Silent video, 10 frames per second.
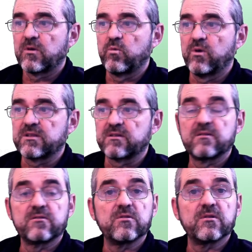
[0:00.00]
what
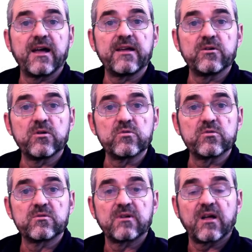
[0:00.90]
I know
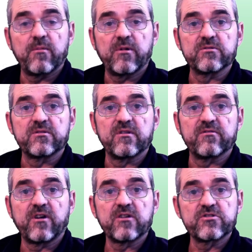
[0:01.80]
about the
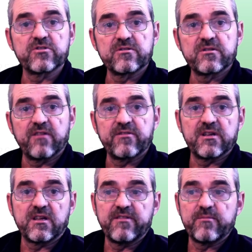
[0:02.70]
function at
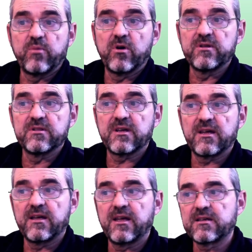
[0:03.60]
a given point
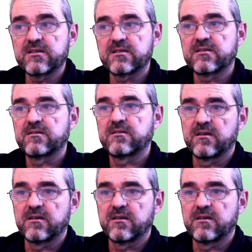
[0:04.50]
x,